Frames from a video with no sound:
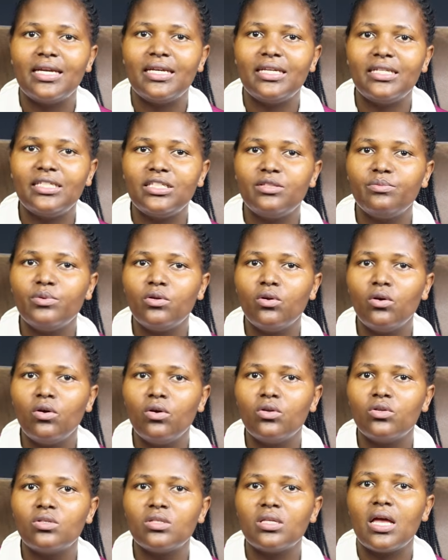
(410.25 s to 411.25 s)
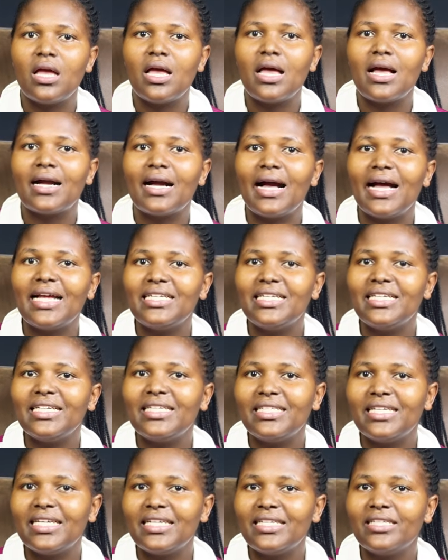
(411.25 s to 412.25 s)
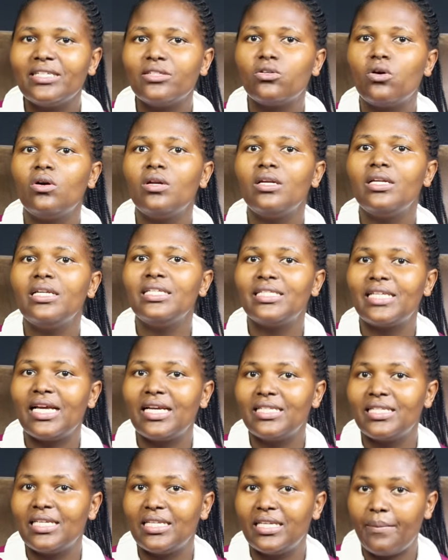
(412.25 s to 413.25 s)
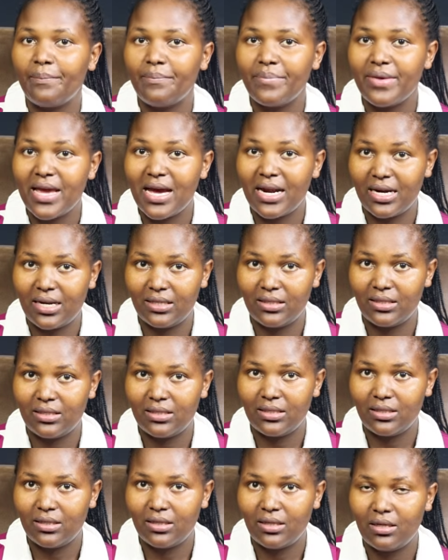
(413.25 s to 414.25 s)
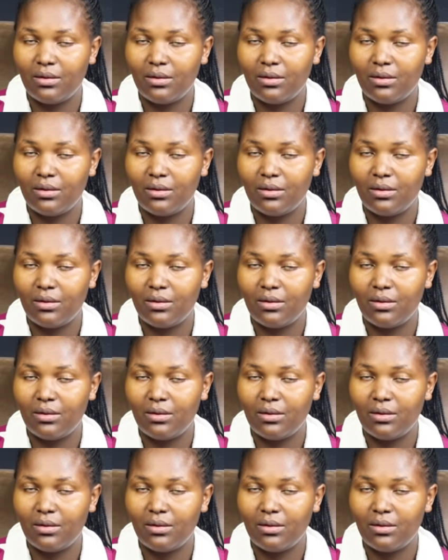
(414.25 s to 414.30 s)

It is because cutting changes only size and appearance,